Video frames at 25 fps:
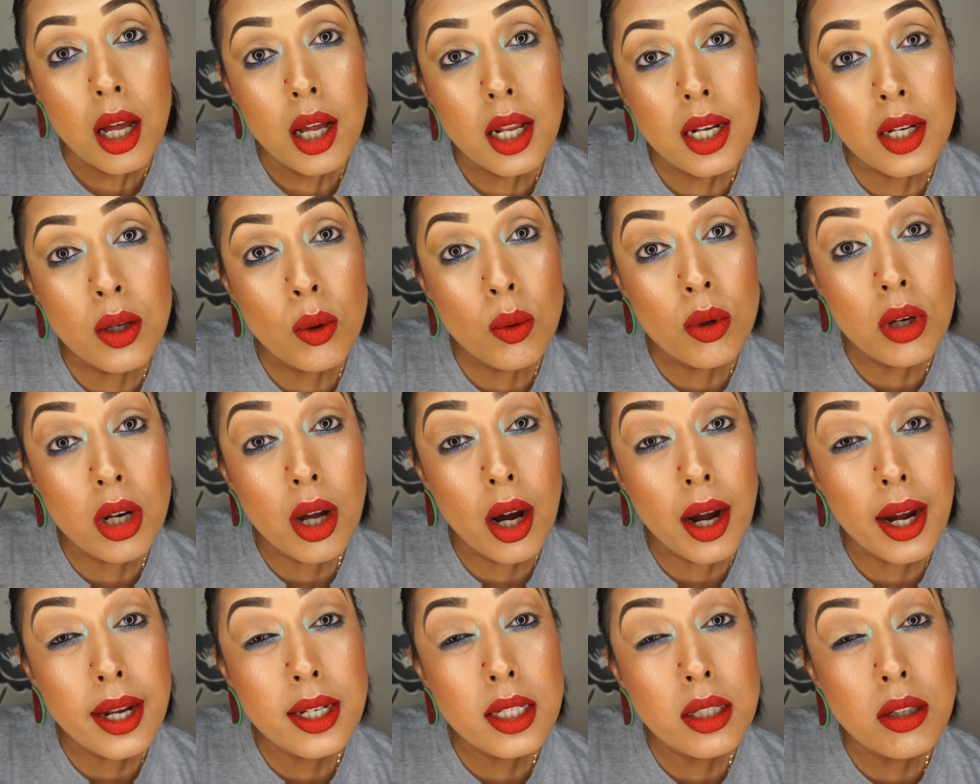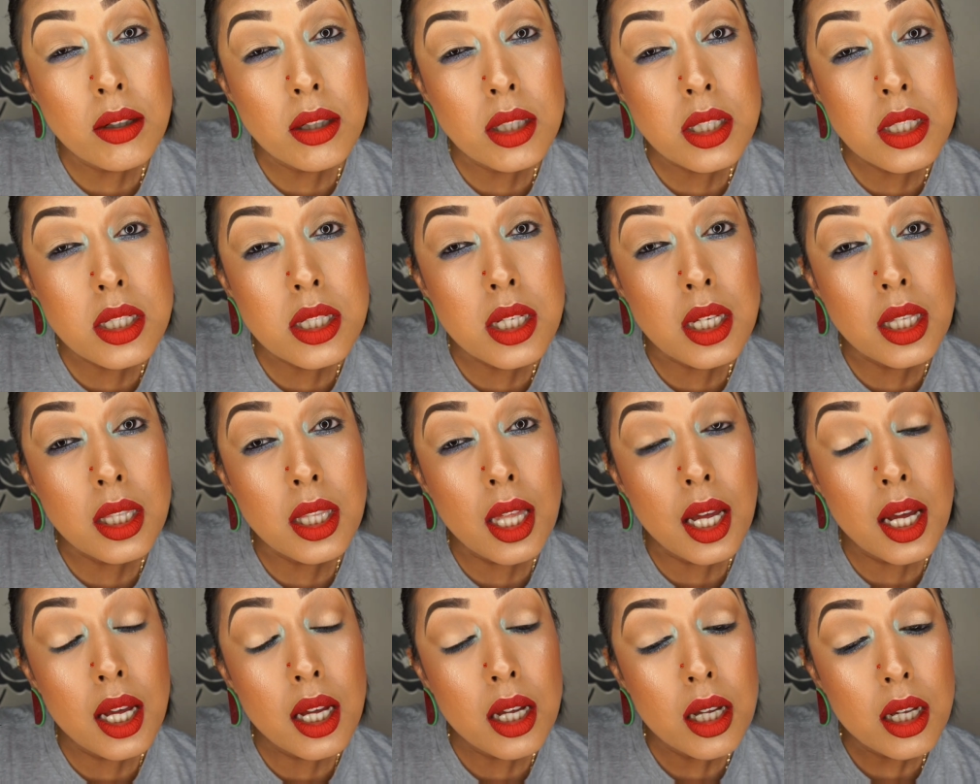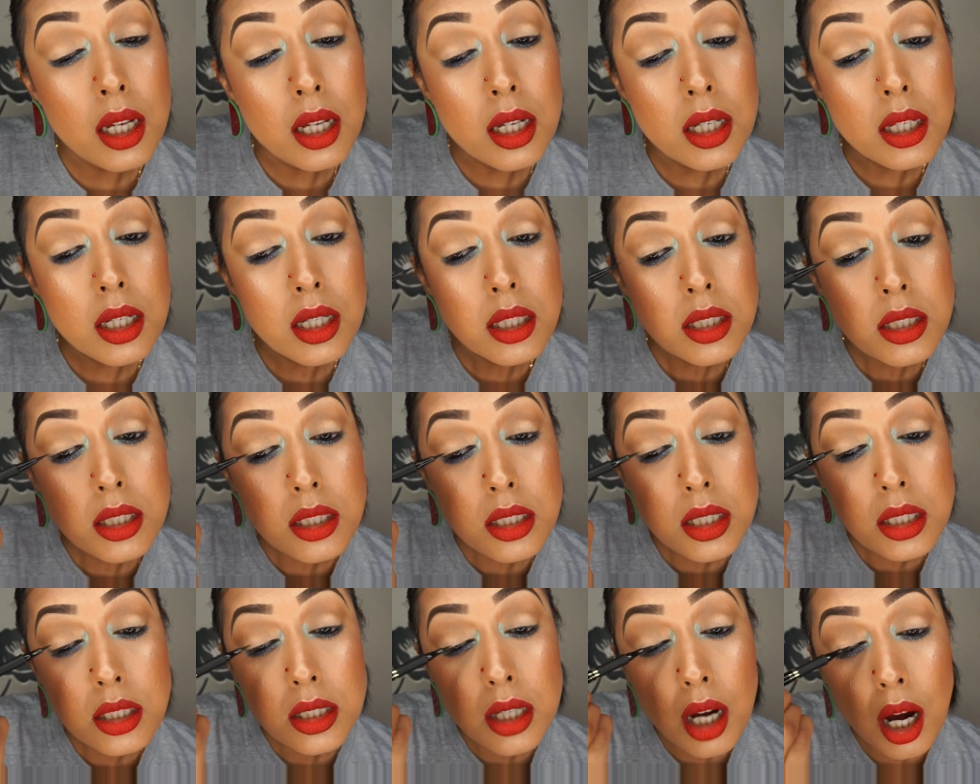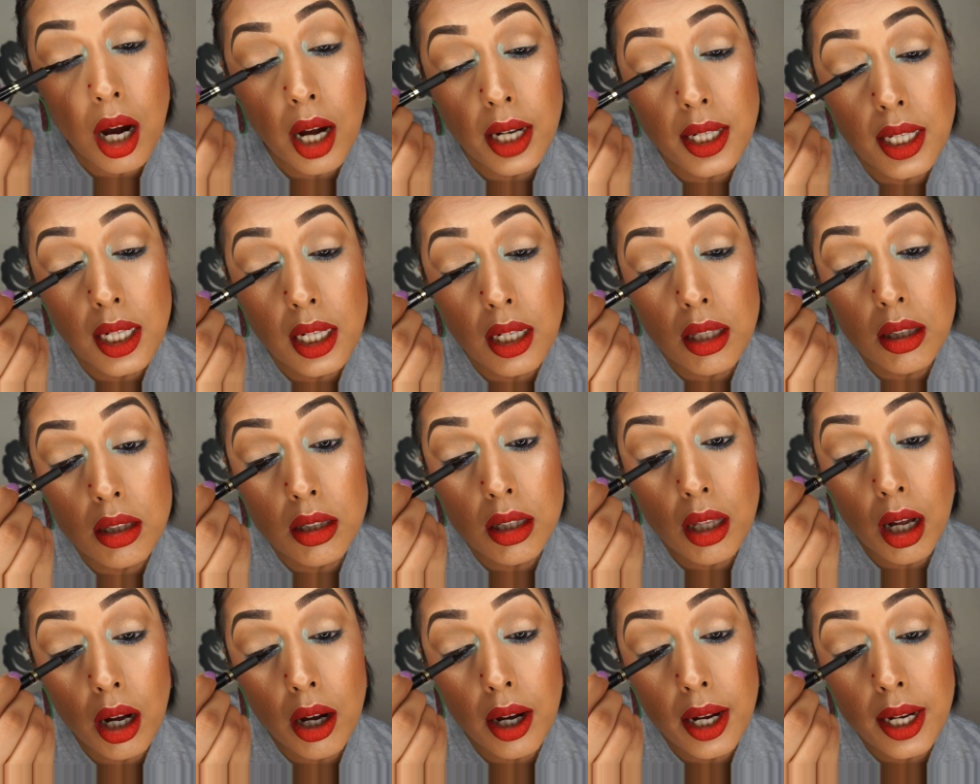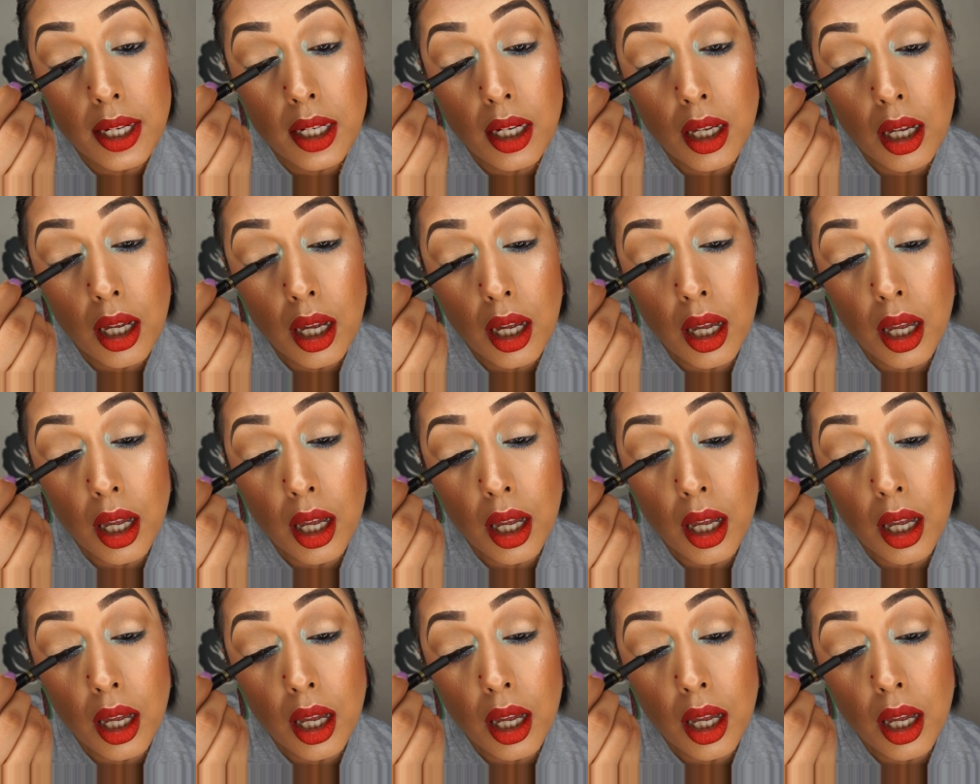a little line, you can see there, just a tiny little line,